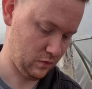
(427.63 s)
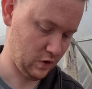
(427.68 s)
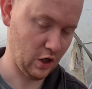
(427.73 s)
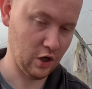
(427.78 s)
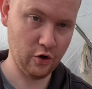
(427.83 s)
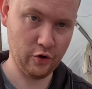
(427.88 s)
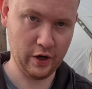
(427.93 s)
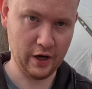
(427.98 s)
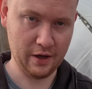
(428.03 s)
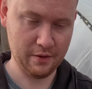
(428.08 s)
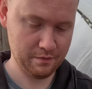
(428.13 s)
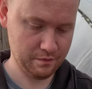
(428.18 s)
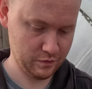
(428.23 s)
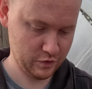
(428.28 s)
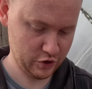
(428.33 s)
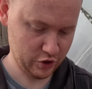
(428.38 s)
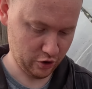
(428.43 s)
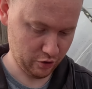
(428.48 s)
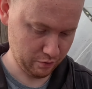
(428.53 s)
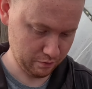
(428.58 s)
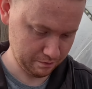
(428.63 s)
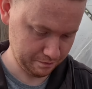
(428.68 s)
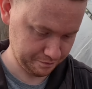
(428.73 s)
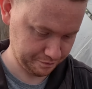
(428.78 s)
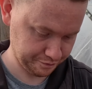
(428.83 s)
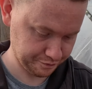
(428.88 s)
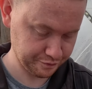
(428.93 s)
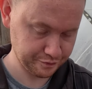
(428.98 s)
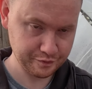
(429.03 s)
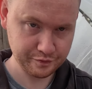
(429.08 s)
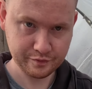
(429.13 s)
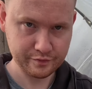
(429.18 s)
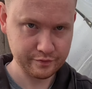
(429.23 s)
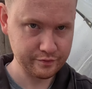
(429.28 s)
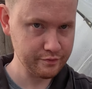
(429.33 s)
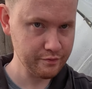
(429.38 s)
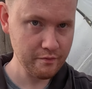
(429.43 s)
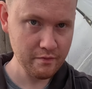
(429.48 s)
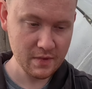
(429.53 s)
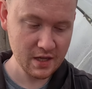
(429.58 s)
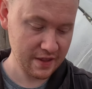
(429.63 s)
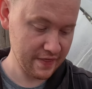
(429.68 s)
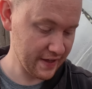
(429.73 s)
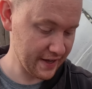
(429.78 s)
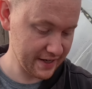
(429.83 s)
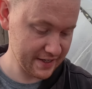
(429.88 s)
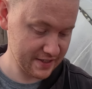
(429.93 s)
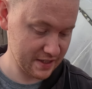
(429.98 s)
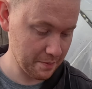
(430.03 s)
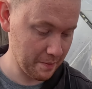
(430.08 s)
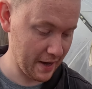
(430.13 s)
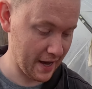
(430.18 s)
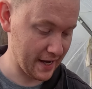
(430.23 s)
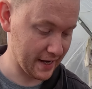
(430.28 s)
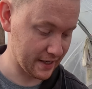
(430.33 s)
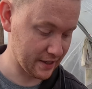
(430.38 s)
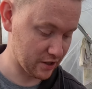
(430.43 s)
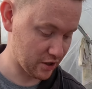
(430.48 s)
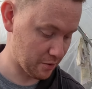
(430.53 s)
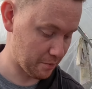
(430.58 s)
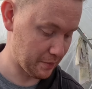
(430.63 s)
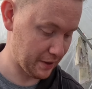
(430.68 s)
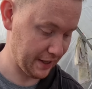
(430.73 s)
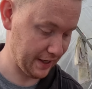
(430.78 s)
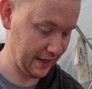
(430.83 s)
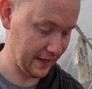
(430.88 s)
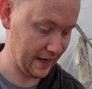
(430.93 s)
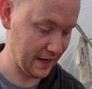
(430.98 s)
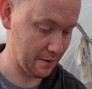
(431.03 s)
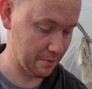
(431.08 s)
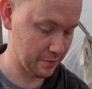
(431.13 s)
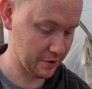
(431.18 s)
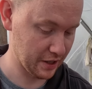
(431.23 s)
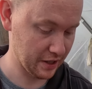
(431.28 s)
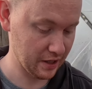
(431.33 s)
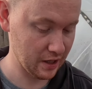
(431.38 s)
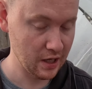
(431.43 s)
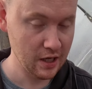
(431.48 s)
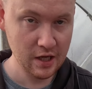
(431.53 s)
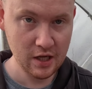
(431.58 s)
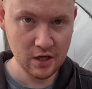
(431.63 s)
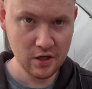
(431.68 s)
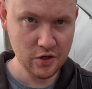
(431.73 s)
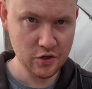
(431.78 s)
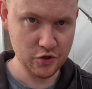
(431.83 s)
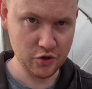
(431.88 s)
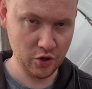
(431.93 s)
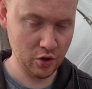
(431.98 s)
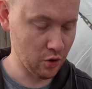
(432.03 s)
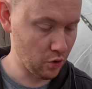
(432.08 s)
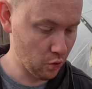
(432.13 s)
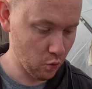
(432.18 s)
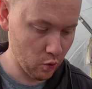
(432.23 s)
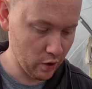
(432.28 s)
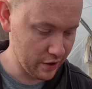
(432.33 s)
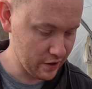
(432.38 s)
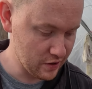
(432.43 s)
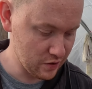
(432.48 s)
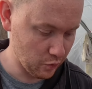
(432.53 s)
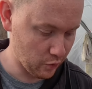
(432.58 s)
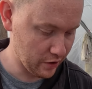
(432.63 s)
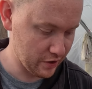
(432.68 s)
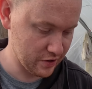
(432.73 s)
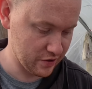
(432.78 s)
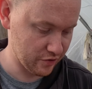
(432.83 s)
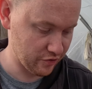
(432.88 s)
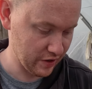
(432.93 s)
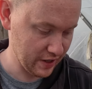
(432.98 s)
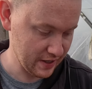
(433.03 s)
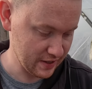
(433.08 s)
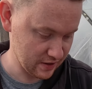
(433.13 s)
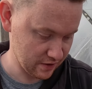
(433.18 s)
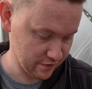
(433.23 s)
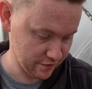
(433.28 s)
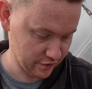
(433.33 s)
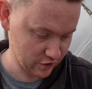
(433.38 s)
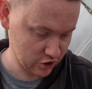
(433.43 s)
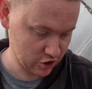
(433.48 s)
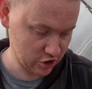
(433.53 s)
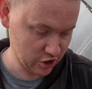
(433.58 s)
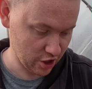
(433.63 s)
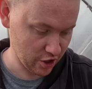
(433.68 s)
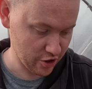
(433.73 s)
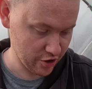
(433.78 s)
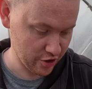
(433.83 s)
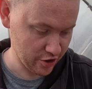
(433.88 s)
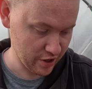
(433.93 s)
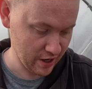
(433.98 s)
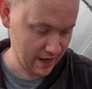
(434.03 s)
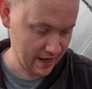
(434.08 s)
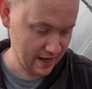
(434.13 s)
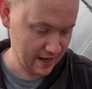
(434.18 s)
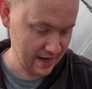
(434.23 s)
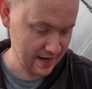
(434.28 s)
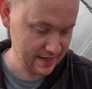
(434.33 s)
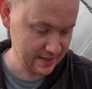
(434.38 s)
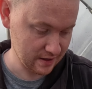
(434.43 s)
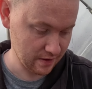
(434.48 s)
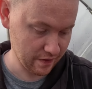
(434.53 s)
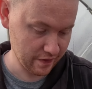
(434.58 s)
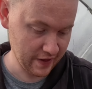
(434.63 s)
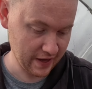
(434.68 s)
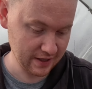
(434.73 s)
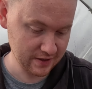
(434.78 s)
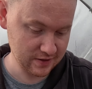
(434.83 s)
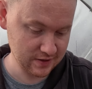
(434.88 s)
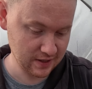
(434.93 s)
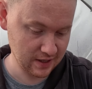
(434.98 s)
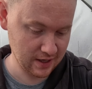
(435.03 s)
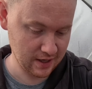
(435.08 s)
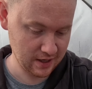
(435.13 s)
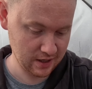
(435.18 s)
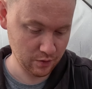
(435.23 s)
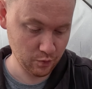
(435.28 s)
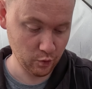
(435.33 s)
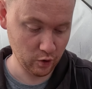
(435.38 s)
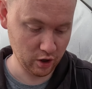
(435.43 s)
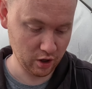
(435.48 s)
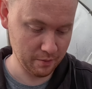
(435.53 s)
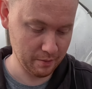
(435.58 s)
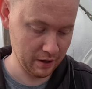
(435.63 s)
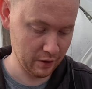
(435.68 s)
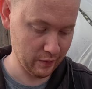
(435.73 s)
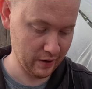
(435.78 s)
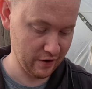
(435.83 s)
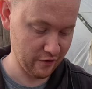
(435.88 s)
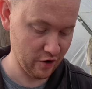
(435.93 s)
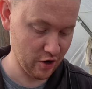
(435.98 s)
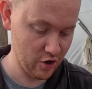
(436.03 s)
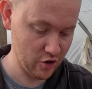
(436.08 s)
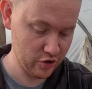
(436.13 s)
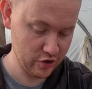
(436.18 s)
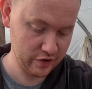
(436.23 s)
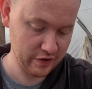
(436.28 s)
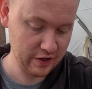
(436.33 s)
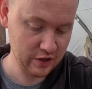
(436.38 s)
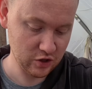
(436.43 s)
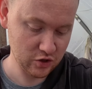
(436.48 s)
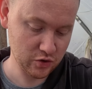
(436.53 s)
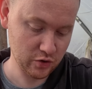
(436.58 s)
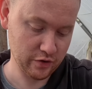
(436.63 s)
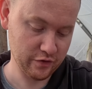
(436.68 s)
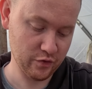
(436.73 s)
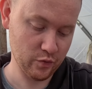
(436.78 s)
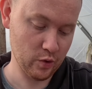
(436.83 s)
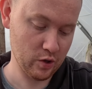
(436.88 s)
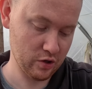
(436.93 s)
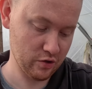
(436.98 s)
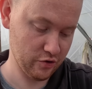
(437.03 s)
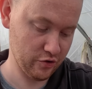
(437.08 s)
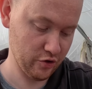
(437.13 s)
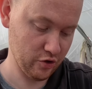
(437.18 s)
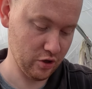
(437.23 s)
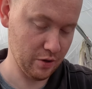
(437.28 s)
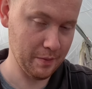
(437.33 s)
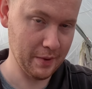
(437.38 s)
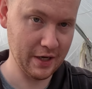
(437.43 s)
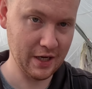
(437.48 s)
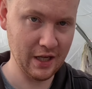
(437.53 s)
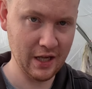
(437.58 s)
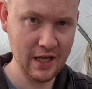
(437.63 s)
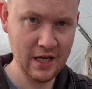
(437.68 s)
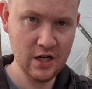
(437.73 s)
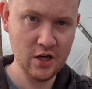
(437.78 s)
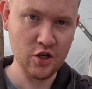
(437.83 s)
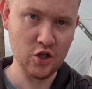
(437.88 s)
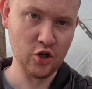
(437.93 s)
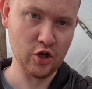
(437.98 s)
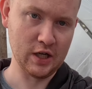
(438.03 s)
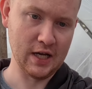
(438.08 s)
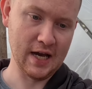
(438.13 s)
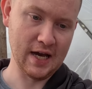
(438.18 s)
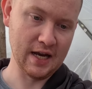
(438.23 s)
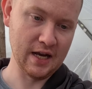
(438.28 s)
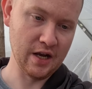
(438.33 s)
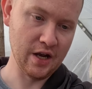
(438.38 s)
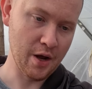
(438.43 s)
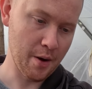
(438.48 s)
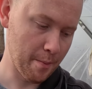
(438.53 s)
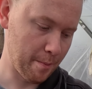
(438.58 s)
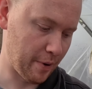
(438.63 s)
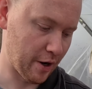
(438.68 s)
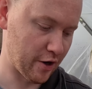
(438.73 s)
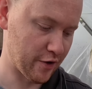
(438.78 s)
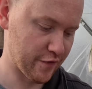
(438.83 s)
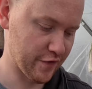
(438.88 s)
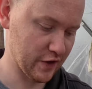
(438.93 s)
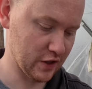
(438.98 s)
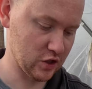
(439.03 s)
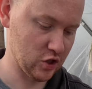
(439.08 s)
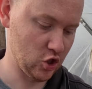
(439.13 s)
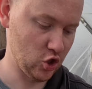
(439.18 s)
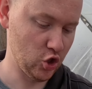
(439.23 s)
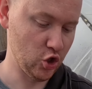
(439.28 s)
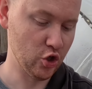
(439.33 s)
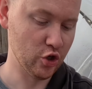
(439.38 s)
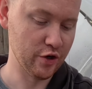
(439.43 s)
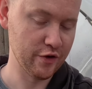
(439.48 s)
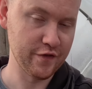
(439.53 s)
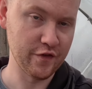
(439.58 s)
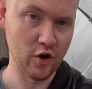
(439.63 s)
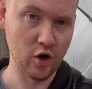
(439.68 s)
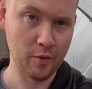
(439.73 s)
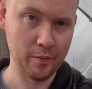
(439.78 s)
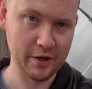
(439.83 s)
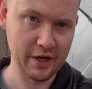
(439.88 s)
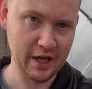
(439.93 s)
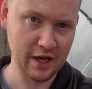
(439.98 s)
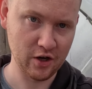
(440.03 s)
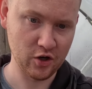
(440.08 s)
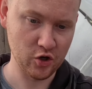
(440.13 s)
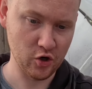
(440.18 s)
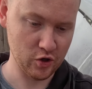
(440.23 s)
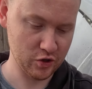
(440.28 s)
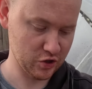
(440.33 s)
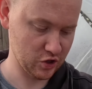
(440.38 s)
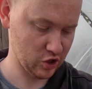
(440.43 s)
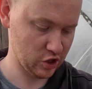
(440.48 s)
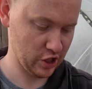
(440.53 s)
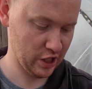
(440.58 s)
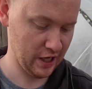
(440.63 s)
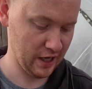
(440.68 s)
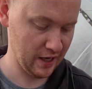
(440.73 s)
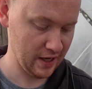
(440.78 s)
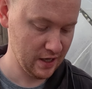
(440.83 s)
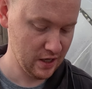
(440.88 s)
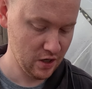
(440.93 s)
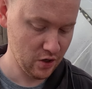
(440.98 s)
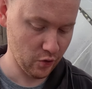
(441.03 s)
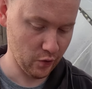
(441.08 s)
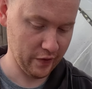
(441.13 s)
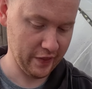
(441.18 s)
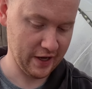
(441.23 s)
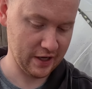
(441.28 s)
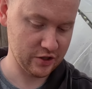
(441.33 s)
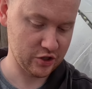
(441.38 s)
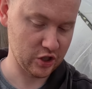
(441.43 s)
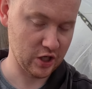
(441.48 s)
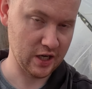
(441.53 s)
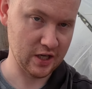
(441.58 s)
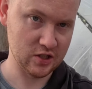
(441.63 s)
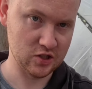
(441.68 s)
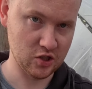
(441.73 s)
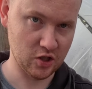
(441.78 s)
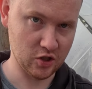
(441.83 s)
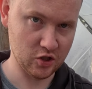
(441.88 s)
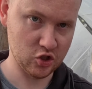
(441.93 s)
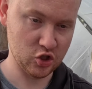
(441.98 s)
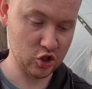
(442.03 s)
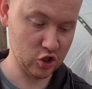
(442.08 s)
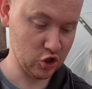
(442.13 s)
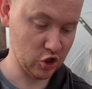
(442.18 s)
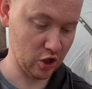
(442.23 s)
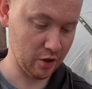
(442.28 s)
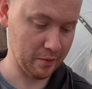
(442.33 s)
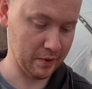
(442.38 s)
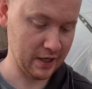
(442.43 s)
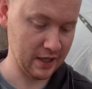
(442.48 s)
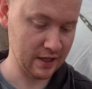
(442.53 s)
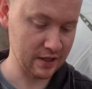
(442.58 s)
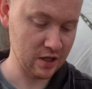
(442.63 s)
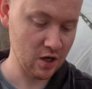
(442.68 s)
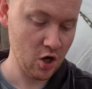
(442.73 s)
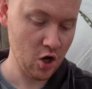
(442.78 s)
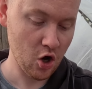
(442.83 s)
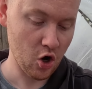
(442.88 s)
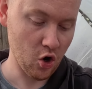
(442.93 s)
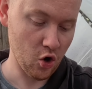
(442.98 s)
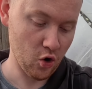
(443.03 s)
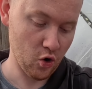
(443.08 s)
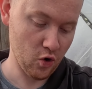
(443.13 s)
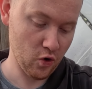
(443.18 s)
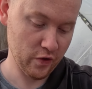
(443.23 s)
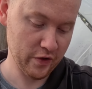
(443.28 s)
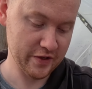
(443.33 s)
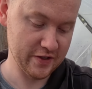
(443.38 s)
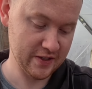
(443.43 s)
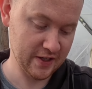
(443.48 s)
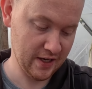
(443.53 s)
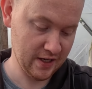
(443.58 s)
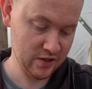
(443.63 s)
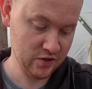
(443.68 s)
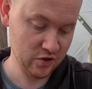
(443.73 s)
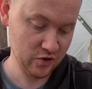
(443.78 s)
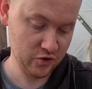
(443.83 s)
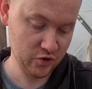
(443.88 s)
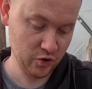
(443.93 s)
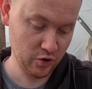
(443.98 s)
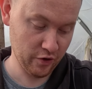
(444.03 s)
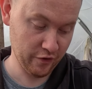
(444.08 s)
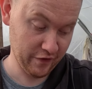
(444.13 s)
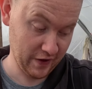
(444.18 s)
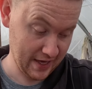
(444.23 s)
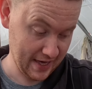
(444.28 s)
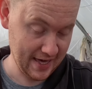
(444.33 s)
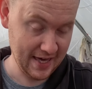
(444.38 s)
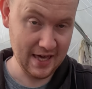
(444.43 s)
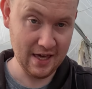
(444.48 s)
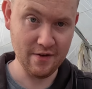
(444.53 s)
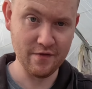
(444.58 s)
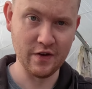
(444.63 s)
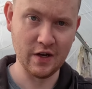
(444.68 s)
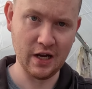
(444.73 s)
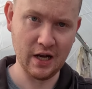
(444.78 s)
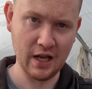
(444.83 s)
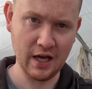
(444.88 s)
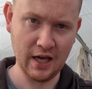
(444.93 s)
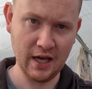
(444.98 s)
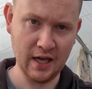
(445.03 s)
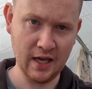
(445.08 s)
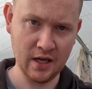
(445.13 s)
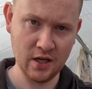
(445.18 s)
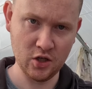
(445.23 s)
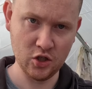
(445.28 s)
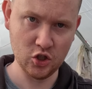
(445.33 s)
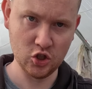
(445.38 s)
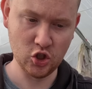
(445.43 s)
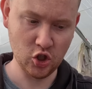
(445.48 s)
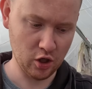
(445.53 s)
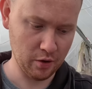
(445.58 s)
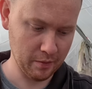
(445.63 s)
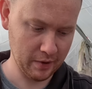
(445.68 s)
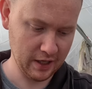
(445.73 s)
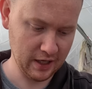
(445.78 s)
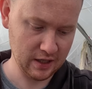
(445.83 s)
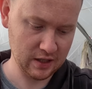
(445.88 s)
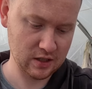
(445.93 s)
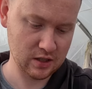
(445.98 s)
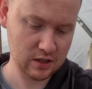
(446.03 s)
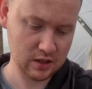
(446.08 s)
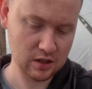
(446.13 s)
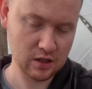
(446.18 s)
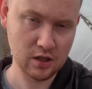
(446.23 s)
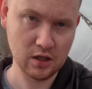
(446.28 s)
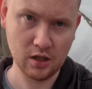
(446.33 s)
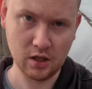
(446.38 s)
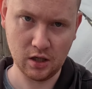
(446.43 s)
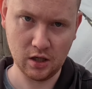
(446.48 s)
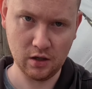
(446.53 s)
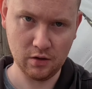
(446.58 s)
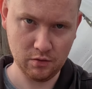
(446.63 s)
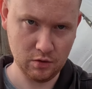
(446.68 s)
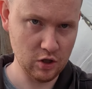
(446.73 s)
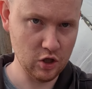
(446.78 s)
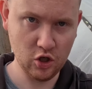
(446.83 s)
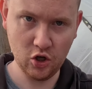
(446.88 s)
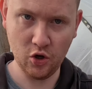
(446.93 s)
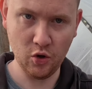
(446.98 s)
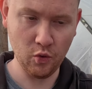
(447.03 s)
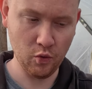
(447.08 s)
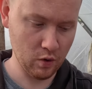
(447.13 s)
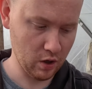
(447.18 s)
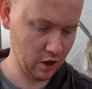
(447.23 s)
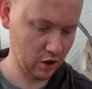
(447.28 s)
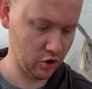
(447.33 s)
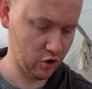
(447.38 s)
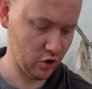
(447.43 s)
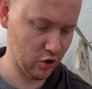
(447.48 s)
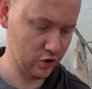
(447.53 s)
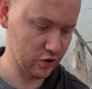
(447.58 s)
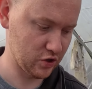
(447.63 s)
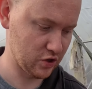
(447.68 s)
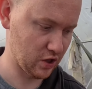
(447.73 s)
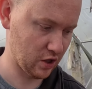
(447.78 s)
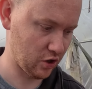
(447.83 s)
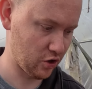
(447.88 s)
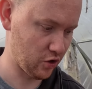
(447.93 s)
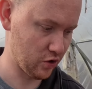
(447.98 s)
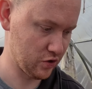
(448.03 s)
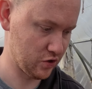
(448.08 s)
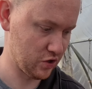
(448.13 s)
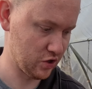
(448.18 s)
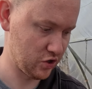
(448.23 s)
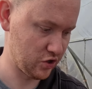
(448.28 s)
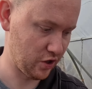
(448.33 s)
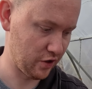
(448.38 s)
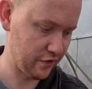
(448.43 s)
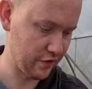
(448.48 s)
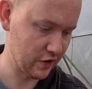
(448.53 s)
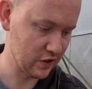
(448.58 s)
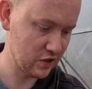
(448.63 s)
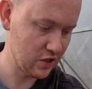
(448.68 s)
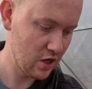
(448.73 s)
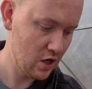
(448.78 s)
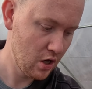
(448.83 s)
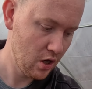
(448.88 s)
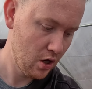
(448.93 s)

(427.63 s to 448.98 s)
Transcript: Okay, so that is the packet completely empty. So what is the reason for starting at that side and working my way around, and then you sort of work through the middle? You're getting perfect uniformity across the tray. When that tray starts to germinate, all the seeds will sort of evenly germinate, you know, across the surface.